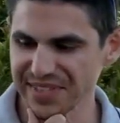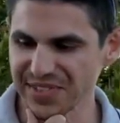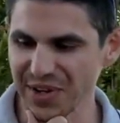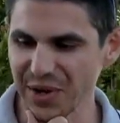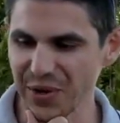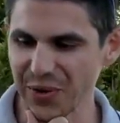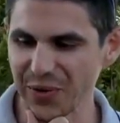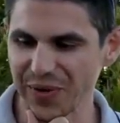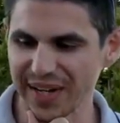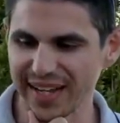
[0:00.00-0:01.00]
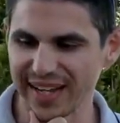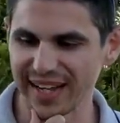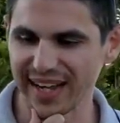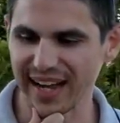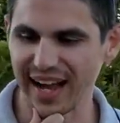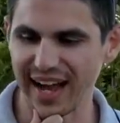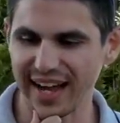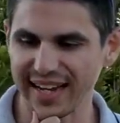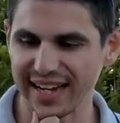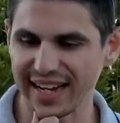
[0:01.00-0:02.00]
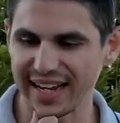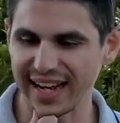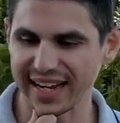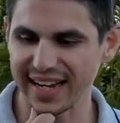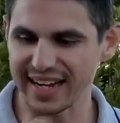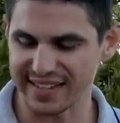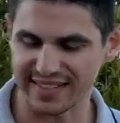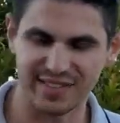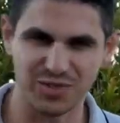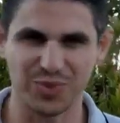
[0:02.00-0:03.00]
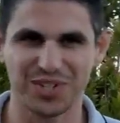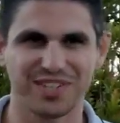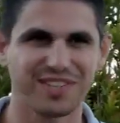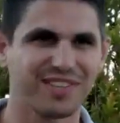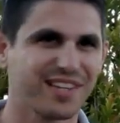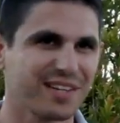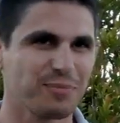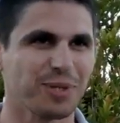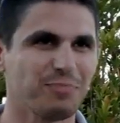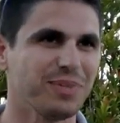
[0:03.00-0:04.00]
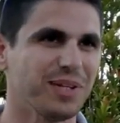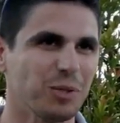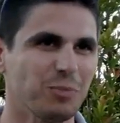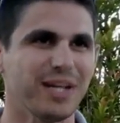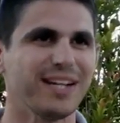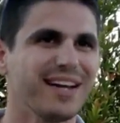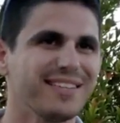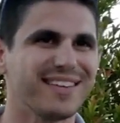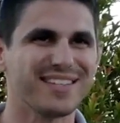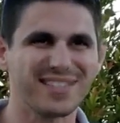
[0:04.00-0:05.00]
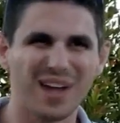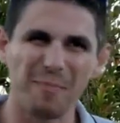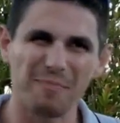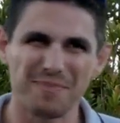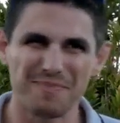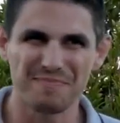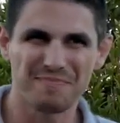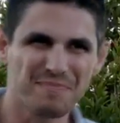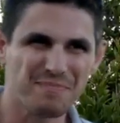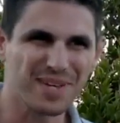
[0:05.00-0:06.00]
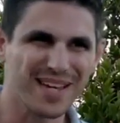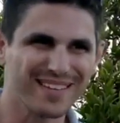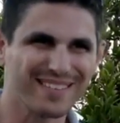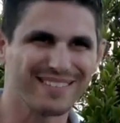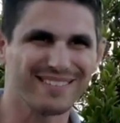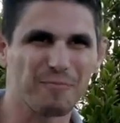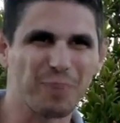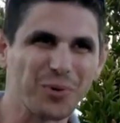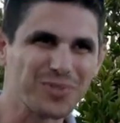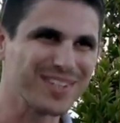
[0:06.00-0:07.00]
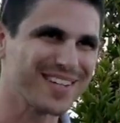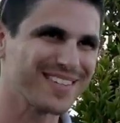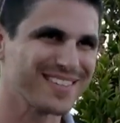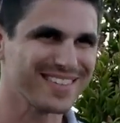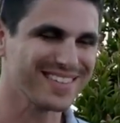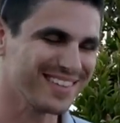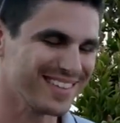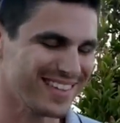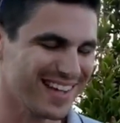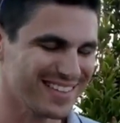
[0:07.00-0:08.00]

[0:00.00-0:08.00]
So I kind of switched the thing a little bit. I stopped posing as the